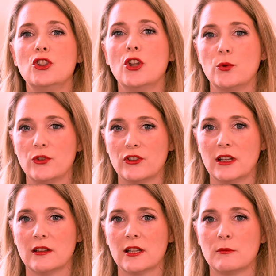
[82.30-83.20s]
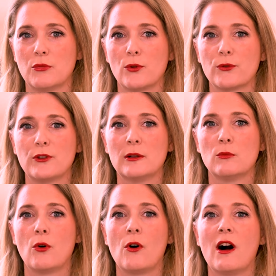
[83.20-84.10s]
no scent, and both feel
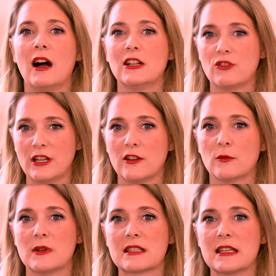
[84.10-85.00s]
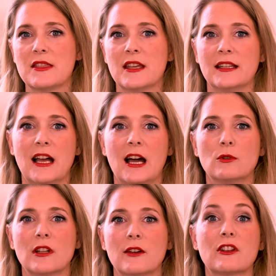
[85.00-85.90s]
more hydrating on my skin than I
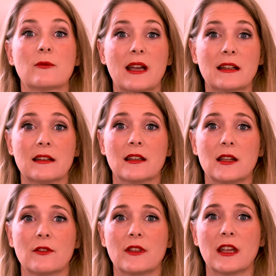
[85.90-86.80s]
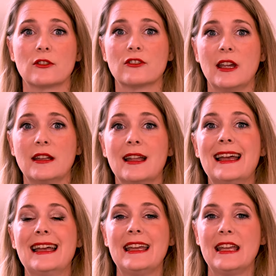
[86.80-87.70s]
would have expected, given they contain
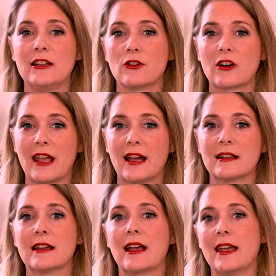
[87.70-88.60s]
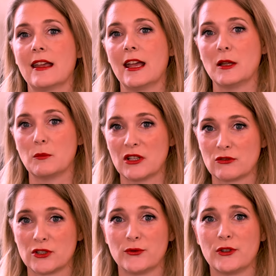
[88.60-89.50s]
inorganic, aka
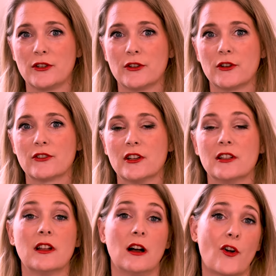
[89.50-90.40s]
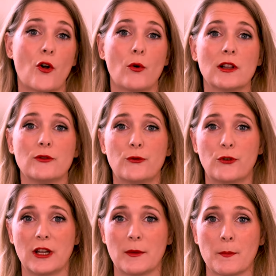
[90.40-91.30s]
mineral filters, and are
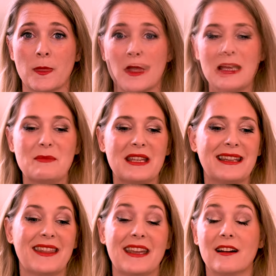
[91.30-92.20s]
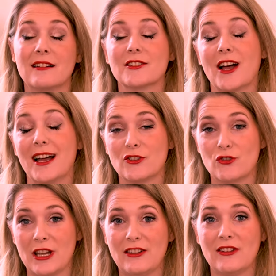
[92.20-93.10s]
oil-free. I mean, they aren't
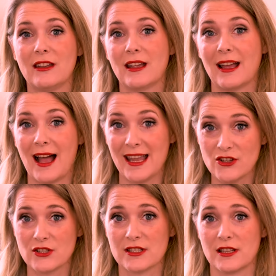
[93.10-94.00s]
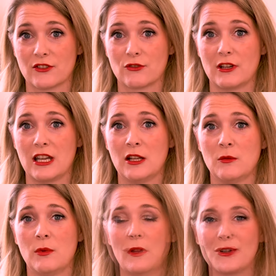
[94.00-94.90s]
hydrating Asian
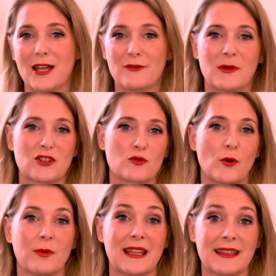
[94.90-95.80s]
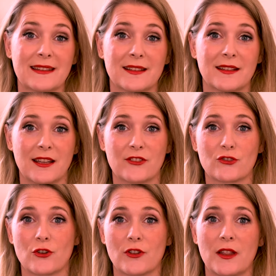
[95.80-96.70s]
sunscreen, but have a much more pleasant
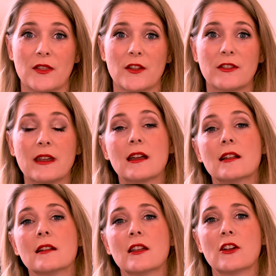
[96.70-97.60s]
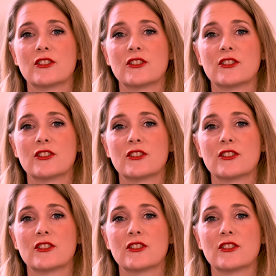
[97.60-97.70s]
texture than the thick and